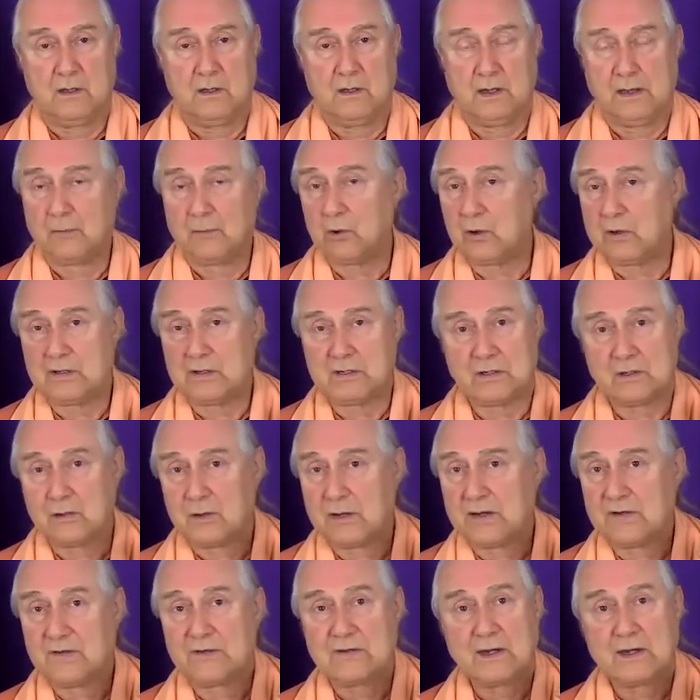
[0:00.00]
I'm going to
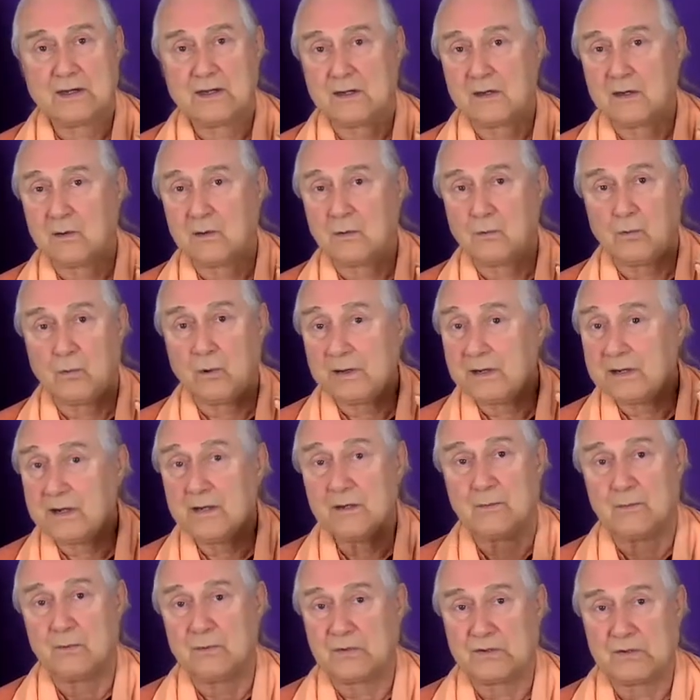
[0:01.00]
transcend it
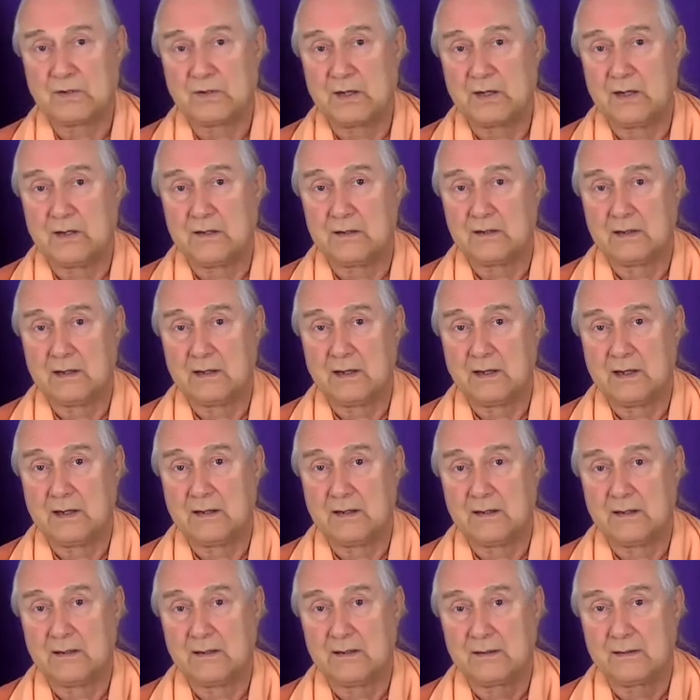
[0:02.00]
100%
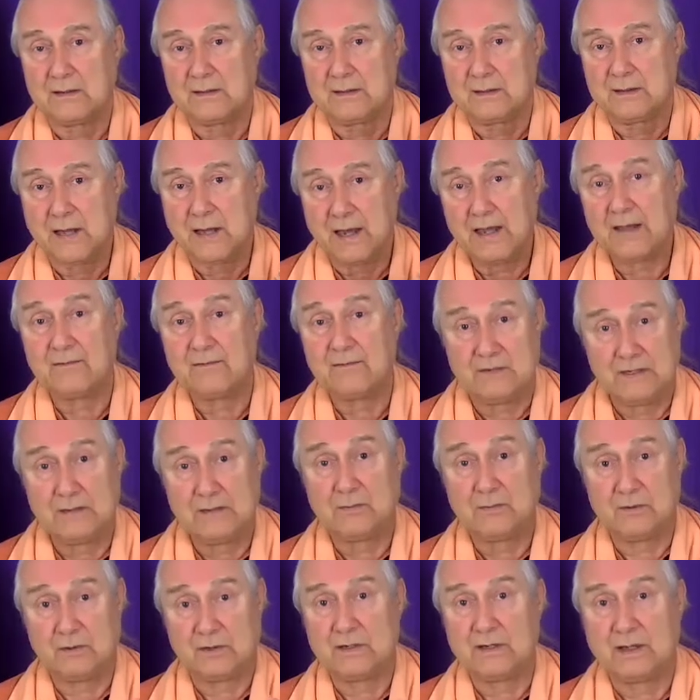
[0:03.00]
and dive
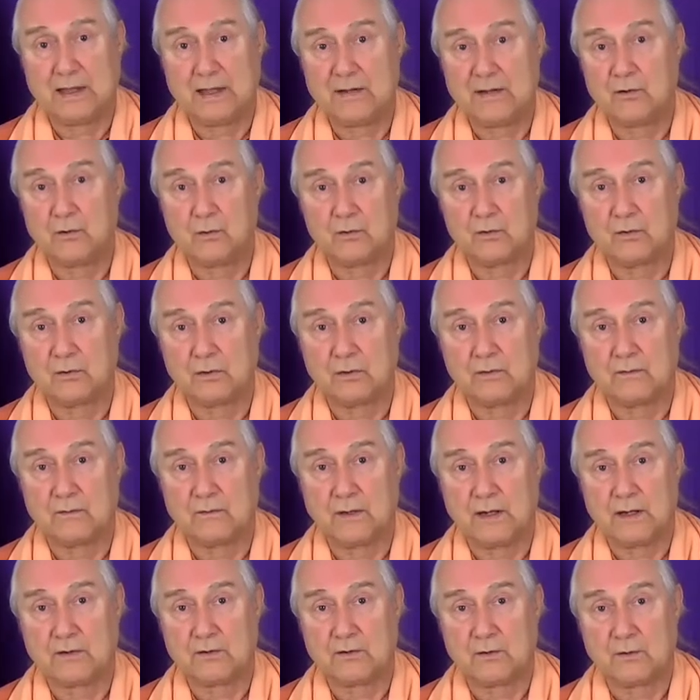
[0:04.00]
deep into that ocean of
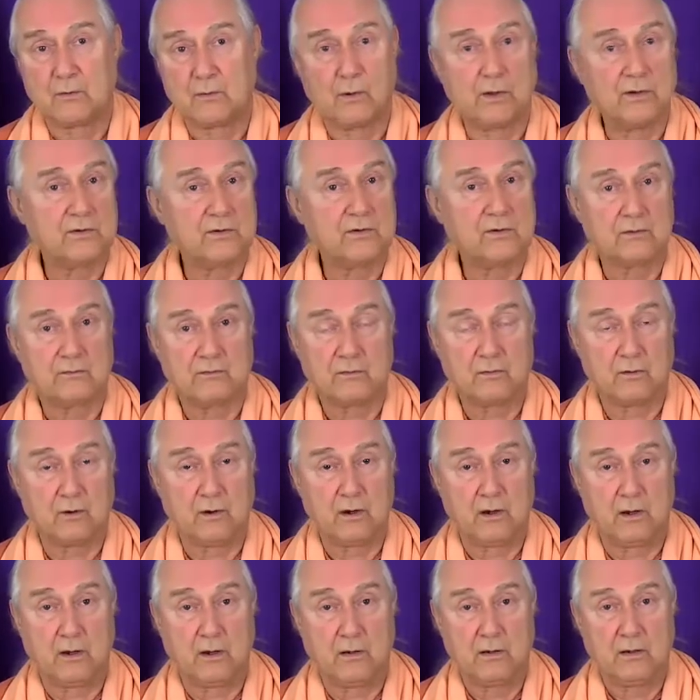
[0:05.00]
nectar once and for
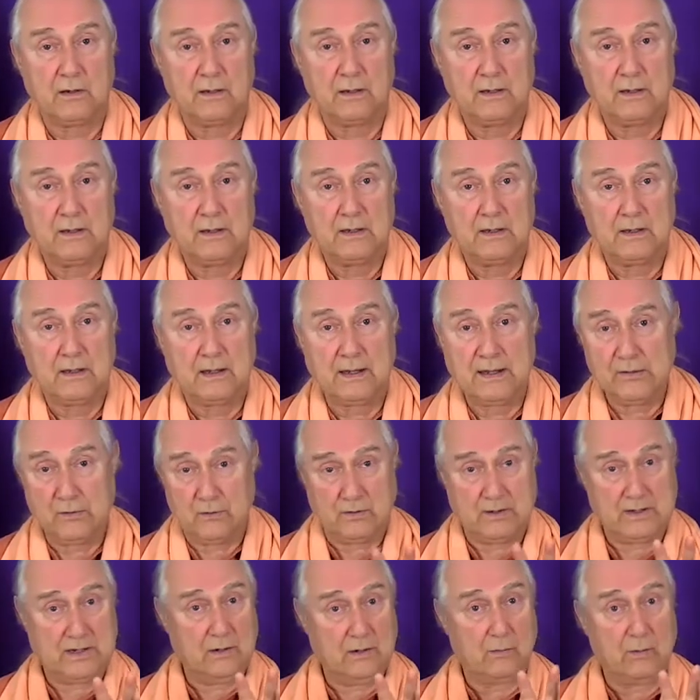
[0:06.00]
all. I
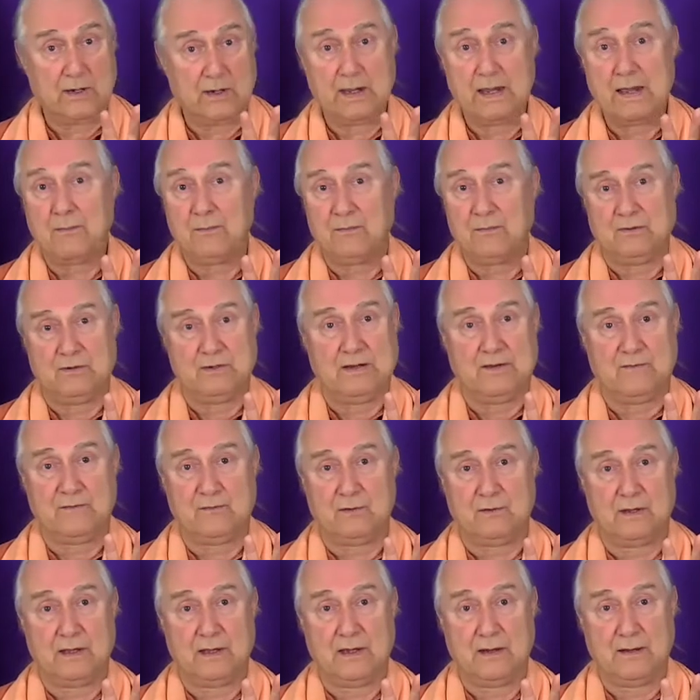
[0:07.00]
don't care what happens after
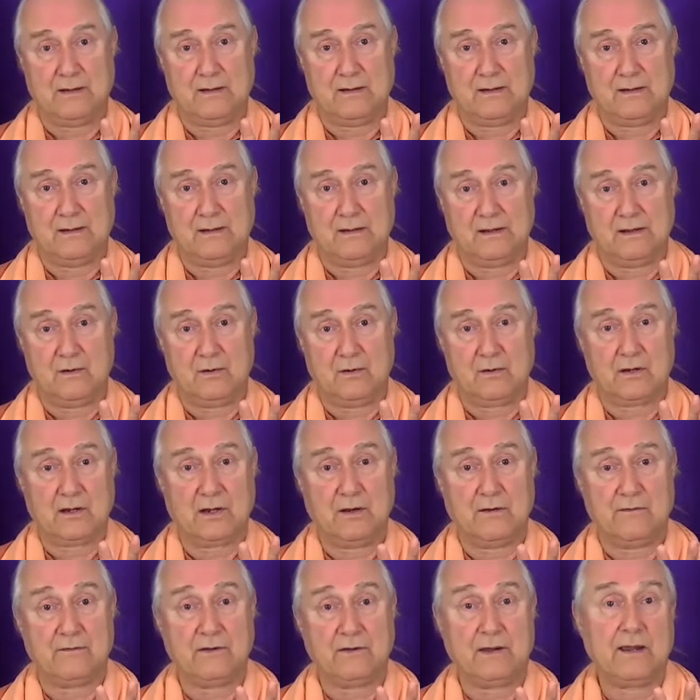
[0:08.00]
that. I don't care
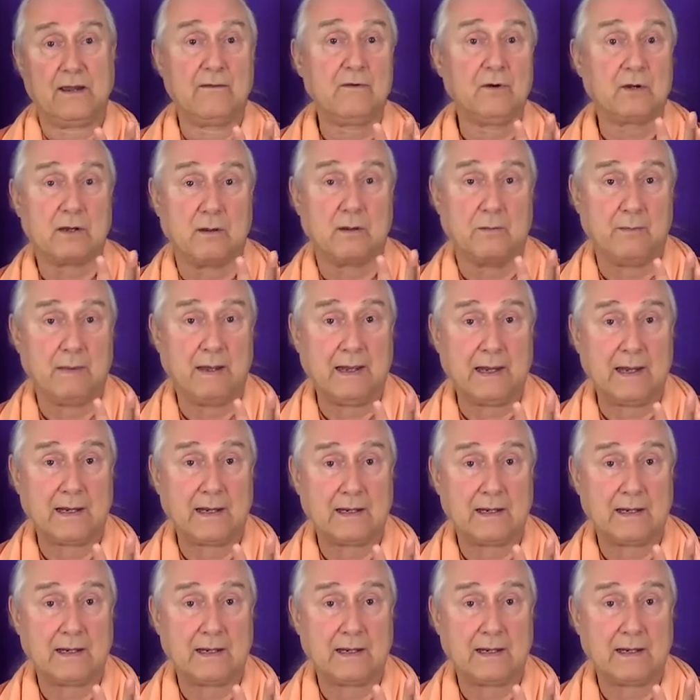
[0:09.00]
if I ever come back."